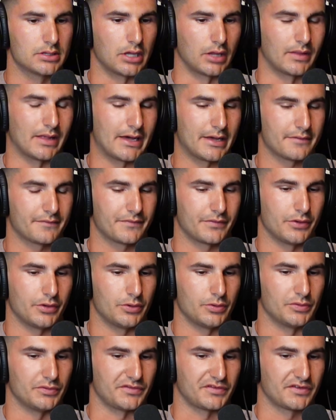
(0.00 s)
a lot of
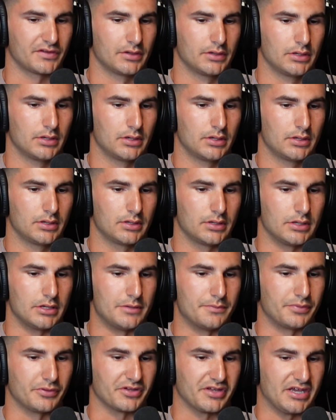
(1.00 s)
those
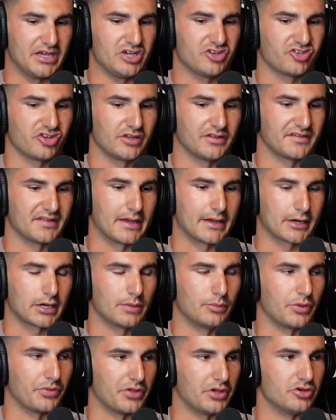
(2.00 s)
implications that
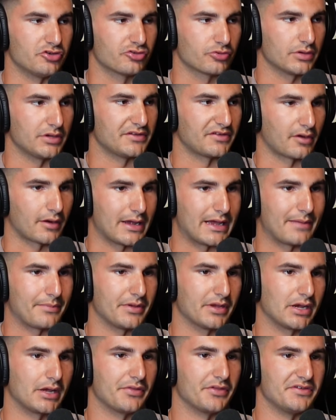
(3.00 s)
come with injuries are
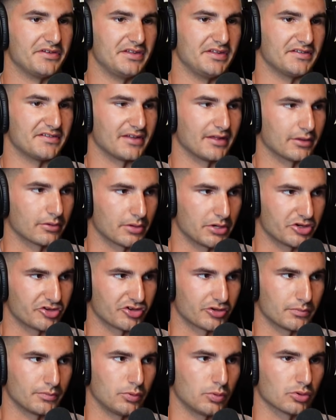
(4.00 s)
happening on the
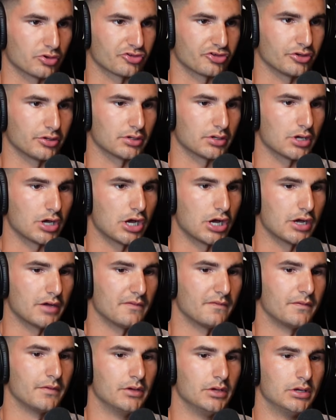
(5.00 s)
deceleration portion
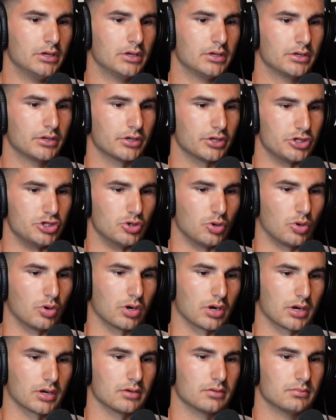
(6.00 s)
of
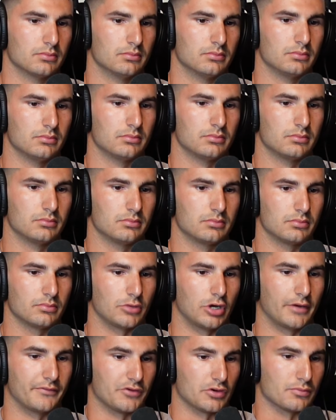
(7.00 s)
your
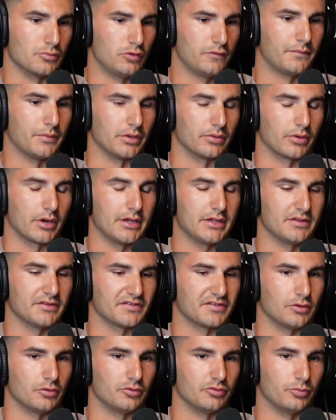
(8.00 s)
movement, right? And
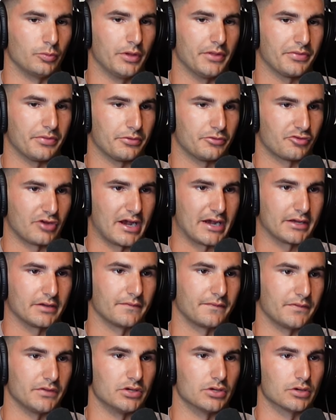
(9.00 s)
so with track
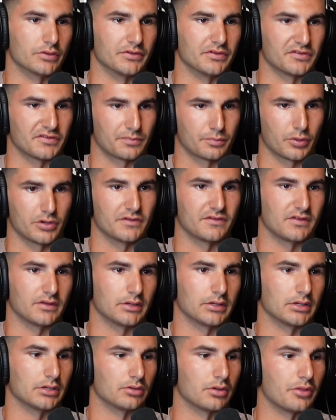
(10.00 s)
and field and
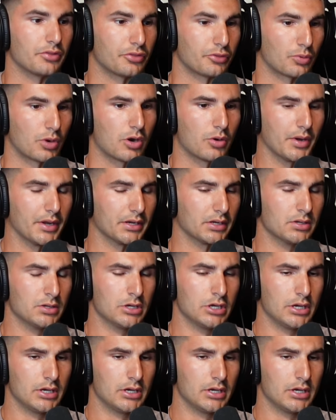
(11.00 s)
sprinting and throwing,